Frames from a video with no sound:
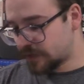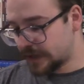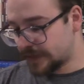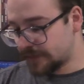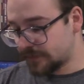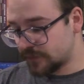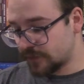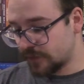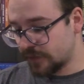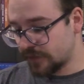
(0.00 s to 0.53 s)

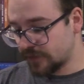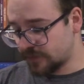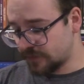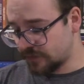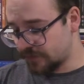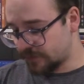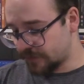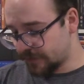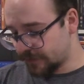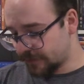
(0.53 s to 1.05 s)
name's
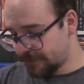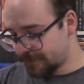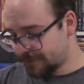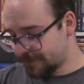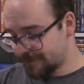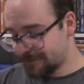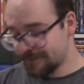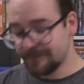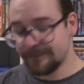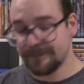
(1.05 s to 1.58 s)
Christopher,
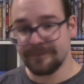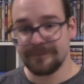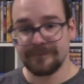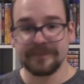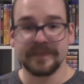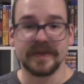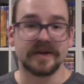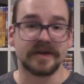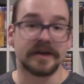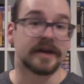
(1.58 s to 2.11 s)

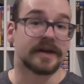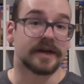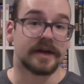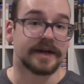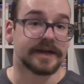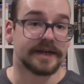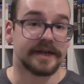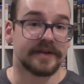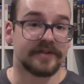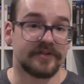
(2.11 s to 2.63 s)

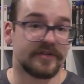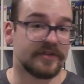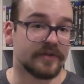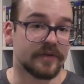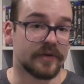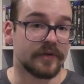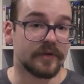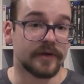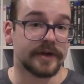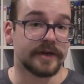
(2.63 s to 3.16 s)
I guess she's
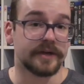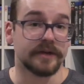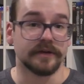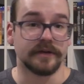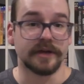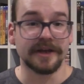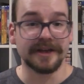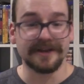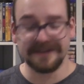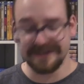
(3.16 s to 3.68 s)
not
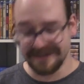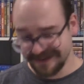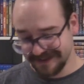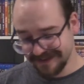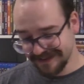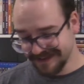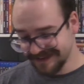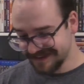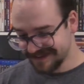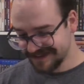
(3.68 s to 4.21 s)
credited.
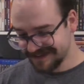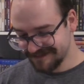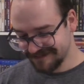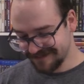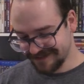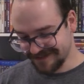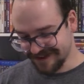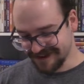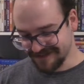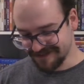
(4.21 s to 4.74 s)

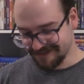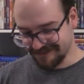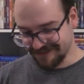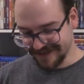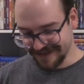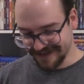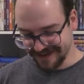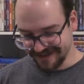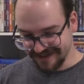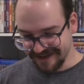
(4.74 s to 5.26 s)
It's kind of
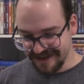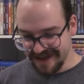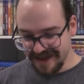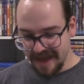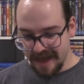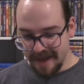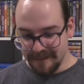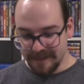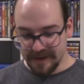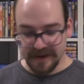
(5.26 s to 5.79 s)
weird.
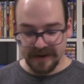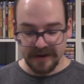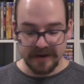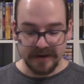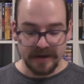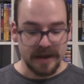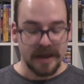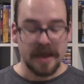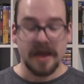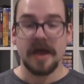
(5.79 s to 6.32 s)

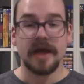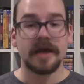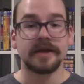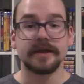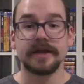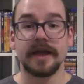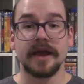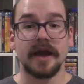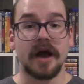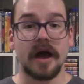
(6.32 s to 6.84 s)
But,
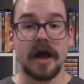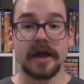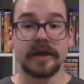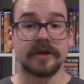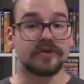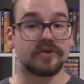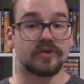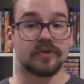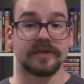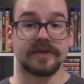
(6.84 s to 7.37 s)
yeah, I
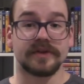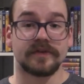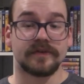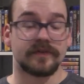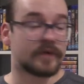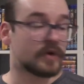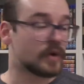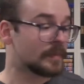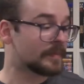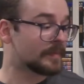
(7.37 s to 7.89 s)
adore this
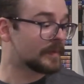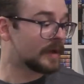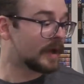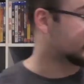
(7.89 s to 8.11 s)
film.